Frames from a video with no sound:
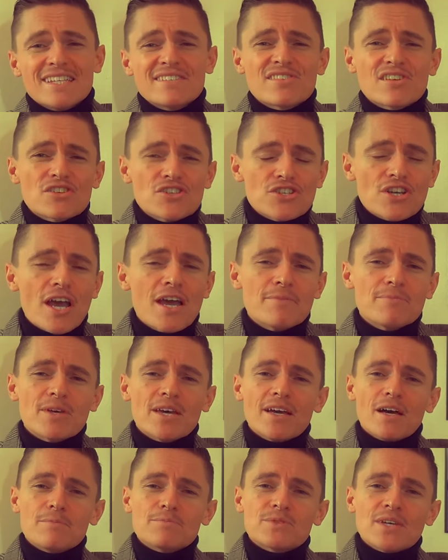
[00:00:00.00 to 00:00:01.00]
it's a shame
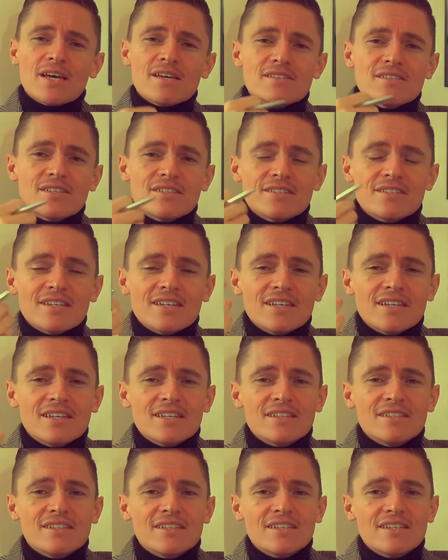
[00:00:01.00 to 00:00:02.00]
they updated
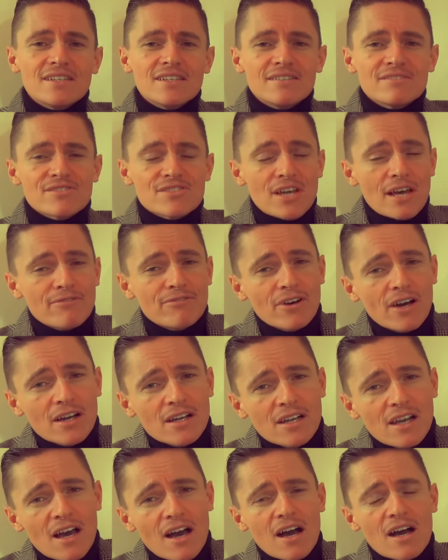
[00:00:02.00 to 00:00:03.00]
the the
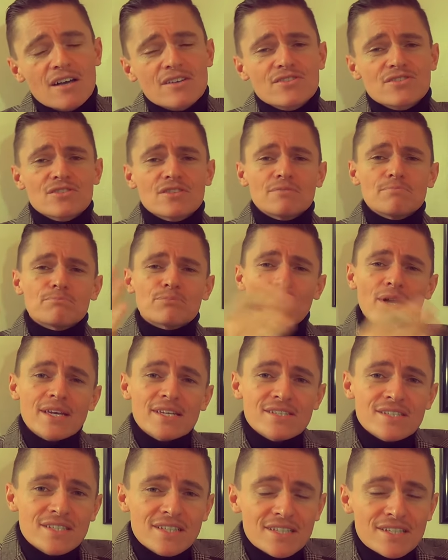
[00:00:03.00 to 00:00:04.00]
sapphire glass the
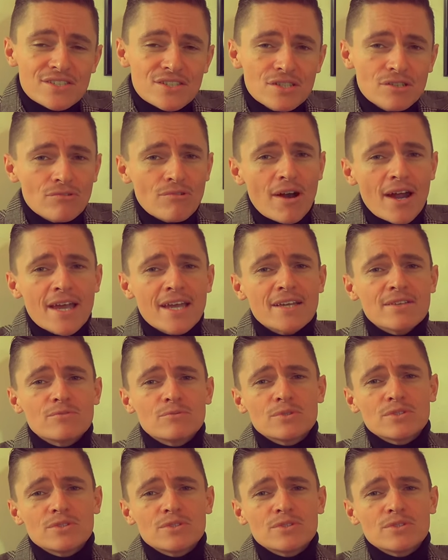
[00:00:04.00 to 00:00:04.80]
bracelet is great